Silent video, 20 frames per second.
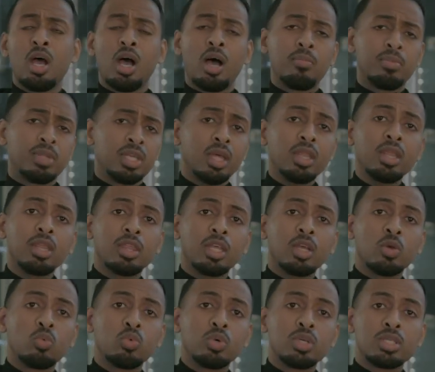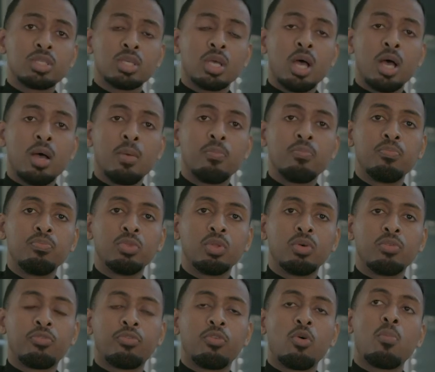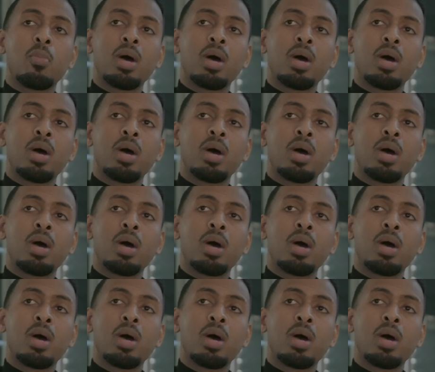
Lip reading: And the other thing was for